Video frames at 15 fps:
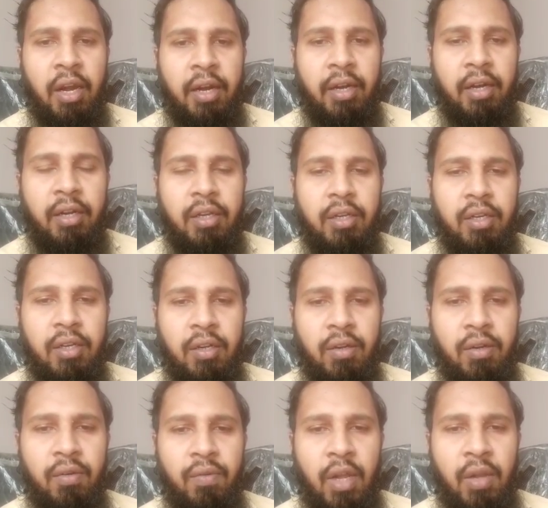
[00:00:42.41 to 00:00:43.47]
and uh,
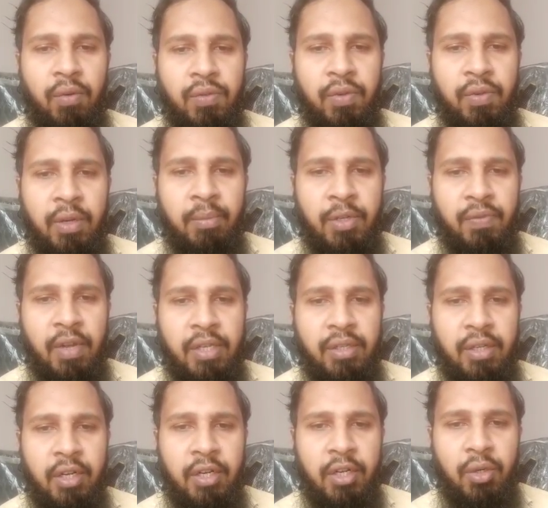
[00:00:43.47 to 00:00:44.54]
I was very much
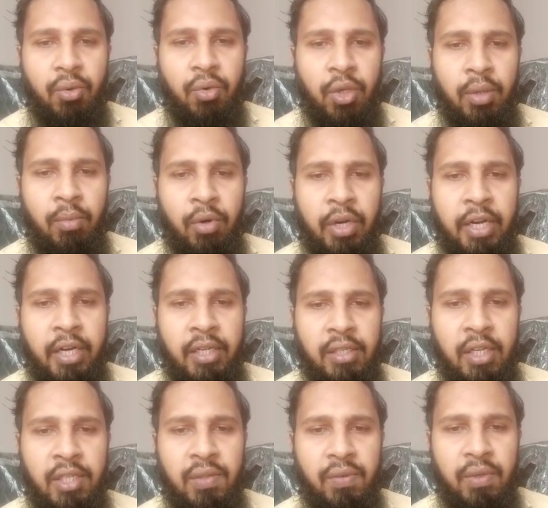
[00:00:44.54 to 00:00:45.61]
fascinated to know about data
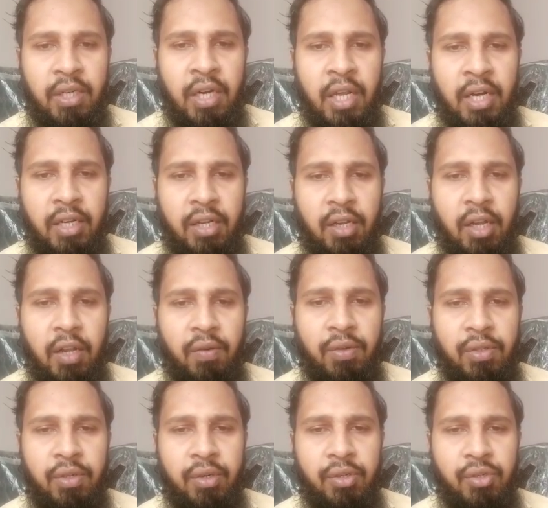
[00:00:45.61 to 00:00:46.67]
science field, and I
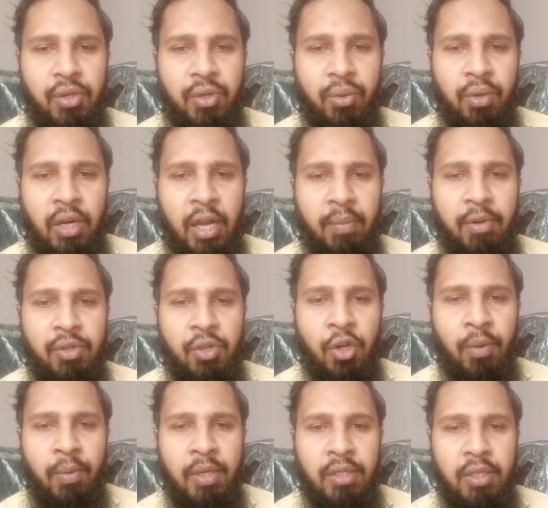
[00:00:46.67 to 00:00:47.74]
was interested to grab a
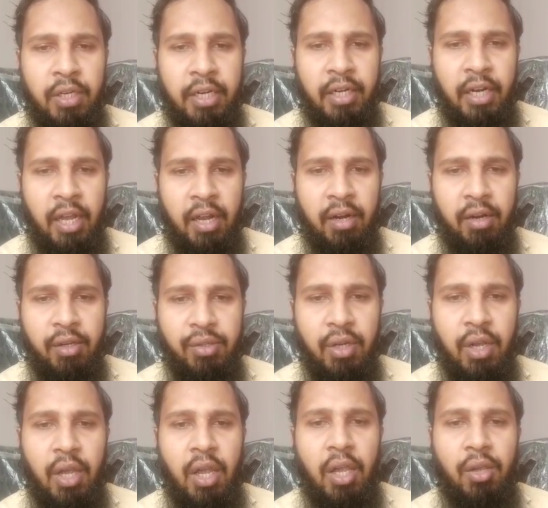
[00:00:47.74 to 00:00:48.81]
job as a data analyst.
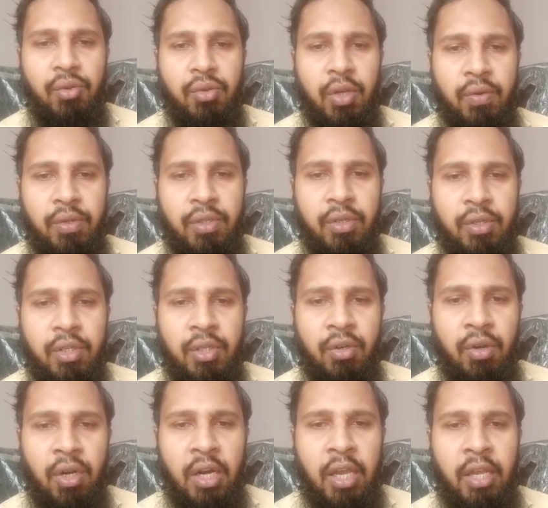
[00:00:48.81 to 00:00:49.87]
So I was searching
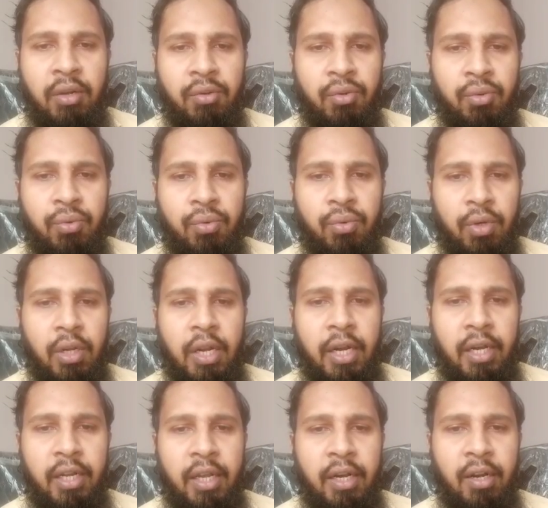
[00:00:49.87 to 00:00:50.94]
online to
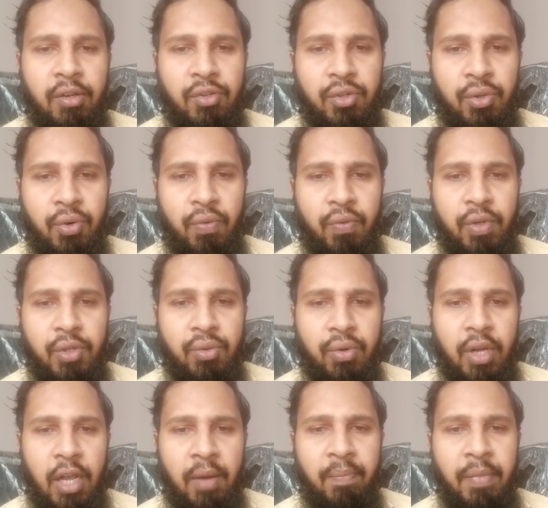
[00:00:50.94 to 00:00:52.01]
get an institute which could
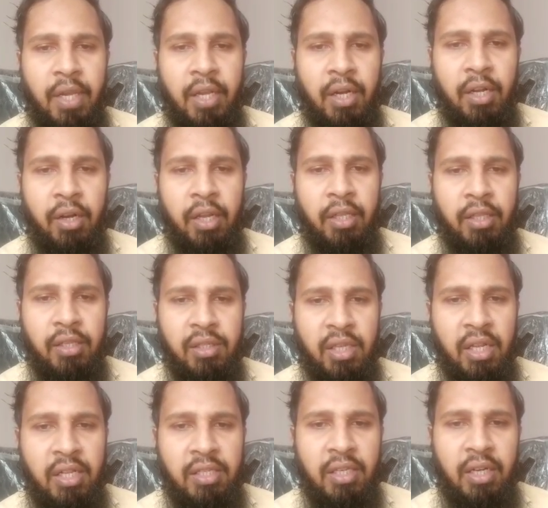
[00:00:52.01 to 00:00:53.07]
help me in learning these
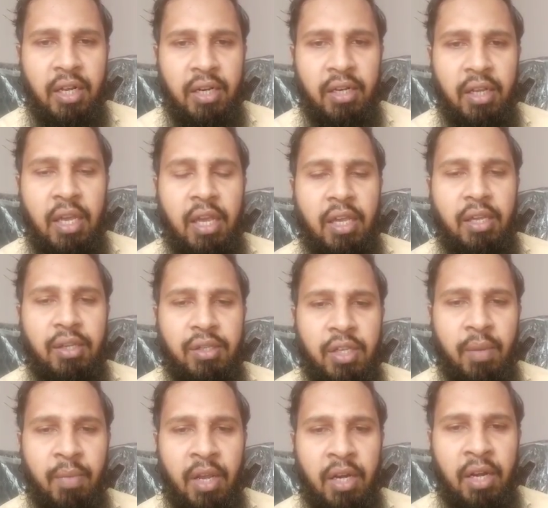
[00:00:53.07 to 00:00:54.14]
skills in an
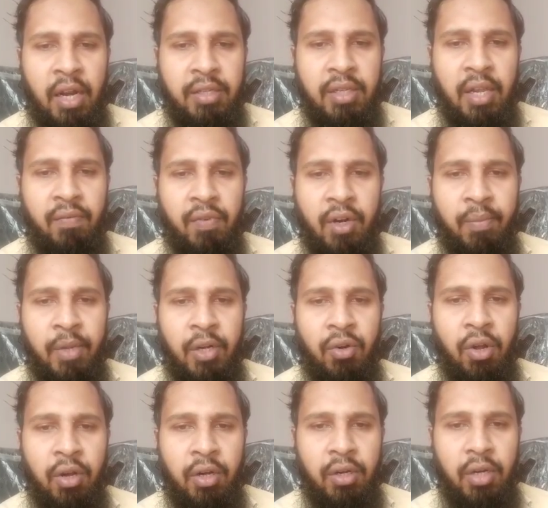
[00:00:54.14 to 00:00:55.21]
easier manner as I am from a
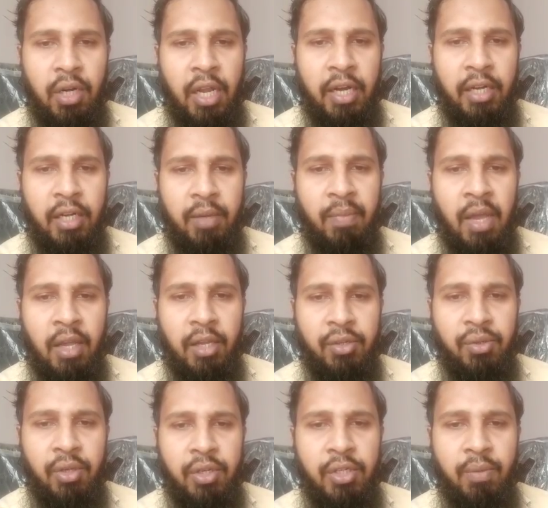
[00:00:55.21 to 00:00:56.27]
non-IT back
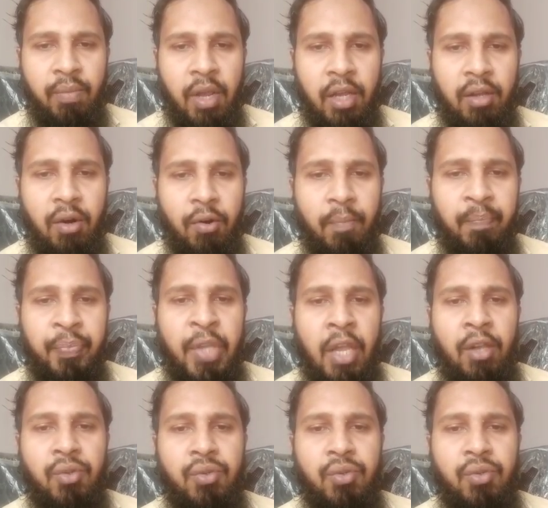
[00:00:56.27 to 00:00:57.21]
education background.